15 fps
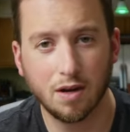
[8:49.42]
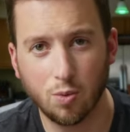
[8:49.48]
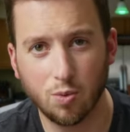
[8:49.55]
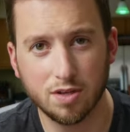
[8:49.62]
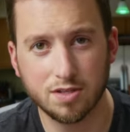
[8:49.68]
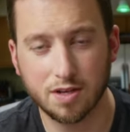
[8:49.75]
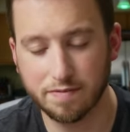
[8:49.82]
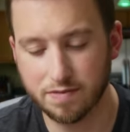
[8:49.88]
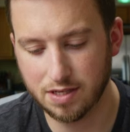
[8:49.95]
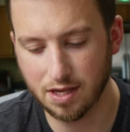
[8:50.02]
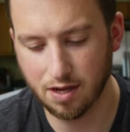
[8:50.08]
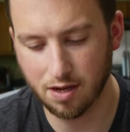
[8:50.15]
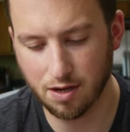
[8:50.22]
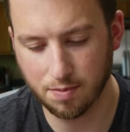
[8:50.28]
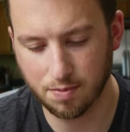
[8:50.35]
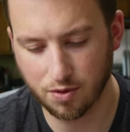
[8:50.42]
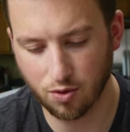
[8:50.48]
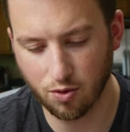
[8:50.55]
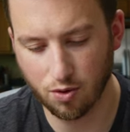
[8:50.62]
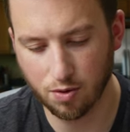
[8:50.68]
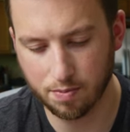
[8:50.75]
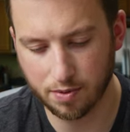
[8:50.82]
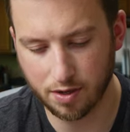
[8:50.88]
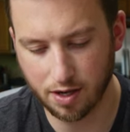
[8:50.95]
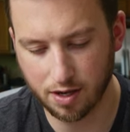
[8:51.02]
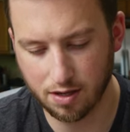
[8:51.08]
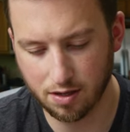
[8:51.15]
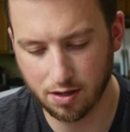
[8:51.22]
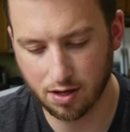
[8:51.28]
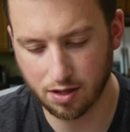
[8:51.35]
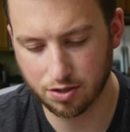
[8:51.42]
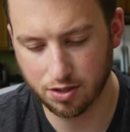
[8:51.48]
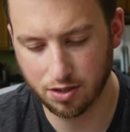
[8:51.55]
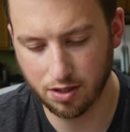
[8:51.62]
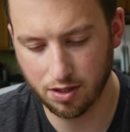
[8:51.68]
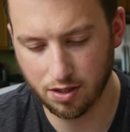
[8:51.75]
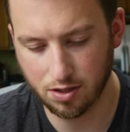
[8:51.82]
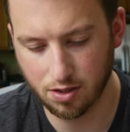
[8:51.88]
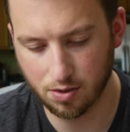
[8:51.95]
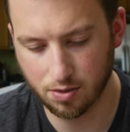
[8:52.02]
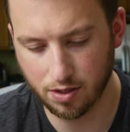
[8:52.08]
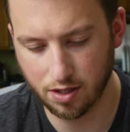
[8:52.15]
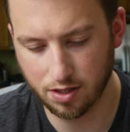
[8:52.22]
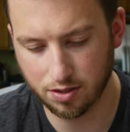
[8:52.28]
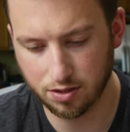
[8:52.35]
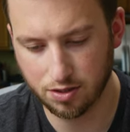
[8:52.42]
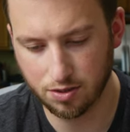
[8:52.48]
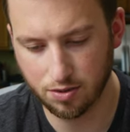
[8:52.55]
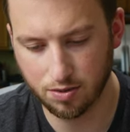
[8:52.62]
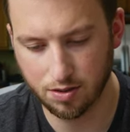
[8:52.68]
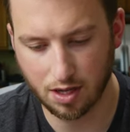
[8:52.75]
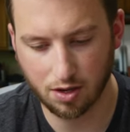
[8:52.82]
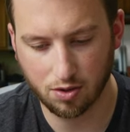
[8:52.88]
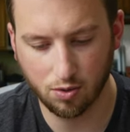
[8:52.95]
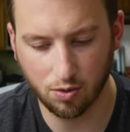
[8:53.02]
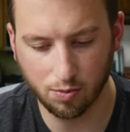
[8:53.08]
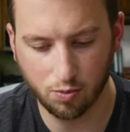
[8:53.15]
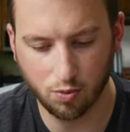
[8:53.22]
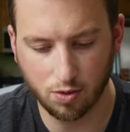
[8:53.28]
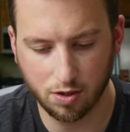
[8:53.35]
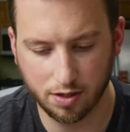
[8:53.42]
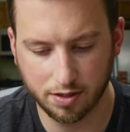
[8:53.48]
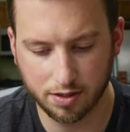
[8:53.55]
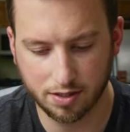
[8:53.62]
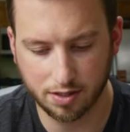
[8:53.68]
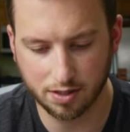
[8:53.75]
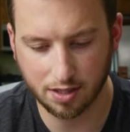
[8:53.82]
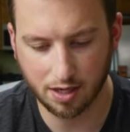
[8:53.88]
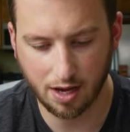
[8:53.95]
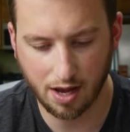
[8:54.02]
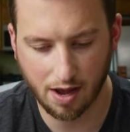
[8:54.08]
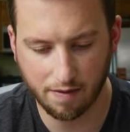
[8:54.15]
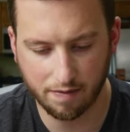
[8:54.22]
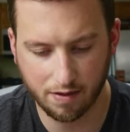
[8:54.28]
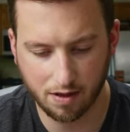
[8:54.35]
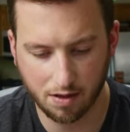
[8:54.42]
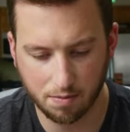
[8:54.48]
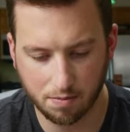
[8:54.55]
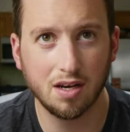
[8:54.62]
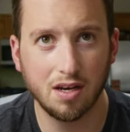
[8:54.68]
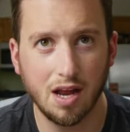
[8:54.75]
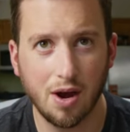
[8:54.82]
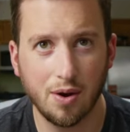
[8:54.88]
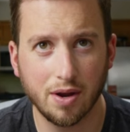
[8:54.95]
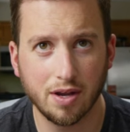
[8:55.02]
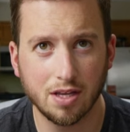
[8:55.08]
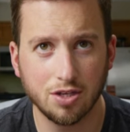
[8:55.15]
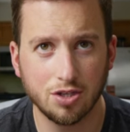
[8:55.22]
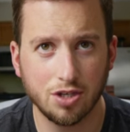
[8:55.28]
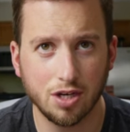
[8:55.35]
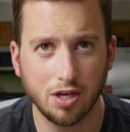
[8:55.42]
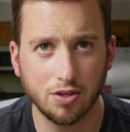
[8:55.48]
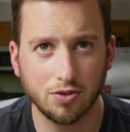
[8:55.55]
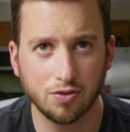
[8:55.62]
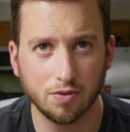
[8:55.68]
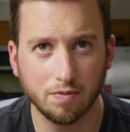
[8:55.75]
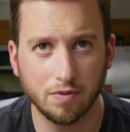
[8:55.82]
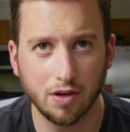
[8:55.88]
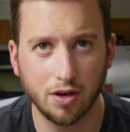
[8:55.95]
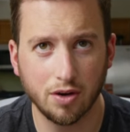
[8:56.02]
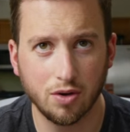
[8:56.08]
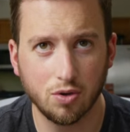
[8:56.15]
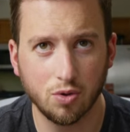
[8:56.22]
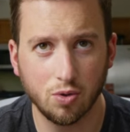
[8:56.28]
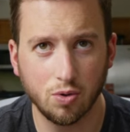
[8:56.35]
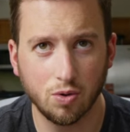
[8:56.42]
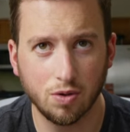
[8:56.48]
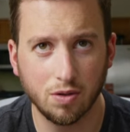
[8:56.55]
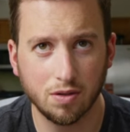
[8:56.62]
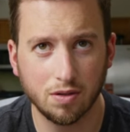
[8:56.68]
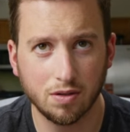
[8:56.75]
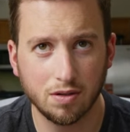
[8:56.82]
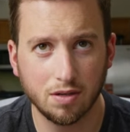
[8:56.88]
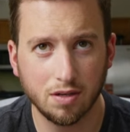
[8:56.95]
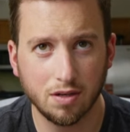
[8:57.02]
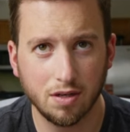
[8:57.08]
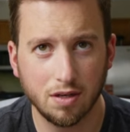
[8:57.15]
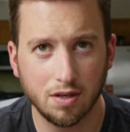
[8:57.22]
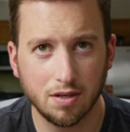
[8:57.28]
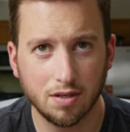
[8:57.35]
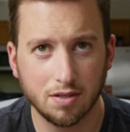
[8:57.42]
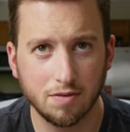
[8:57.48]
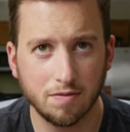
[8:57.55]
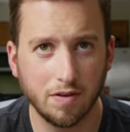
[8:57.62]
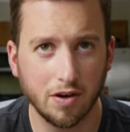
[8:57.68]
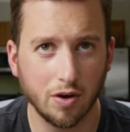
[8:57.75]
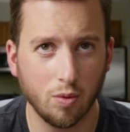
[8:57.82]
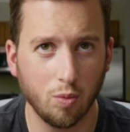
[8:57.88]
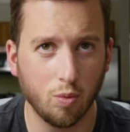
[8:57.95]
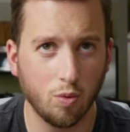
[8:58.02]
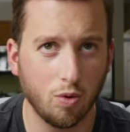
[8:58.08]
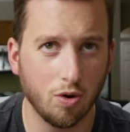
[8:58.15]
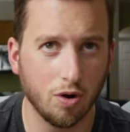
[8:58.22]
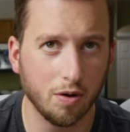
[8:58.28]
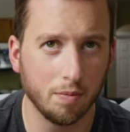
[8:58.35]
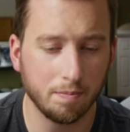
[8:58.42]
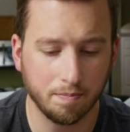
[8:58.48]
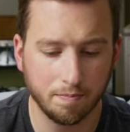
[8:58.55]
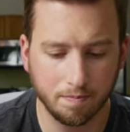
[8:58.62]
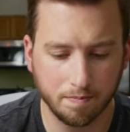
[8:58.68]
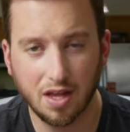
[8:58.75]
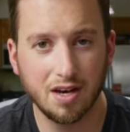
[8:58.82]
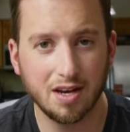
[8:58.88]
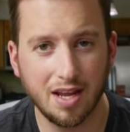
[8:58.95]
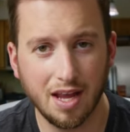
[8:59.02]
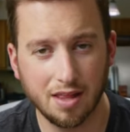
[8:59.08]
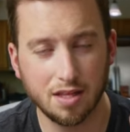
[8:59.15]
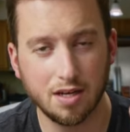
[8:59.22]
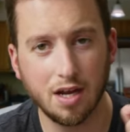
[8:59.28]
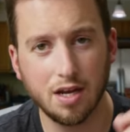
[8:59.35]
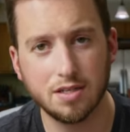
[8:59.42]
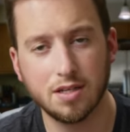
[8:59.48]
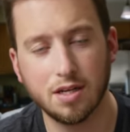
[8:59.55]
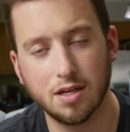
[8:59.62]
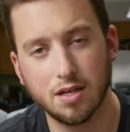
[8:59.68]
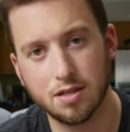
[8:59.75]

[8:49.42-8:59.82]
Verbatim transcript: now once I've set up the group, I can actually go into that group one since I have them. Now I can change from very cool very warm. And again, the nice thing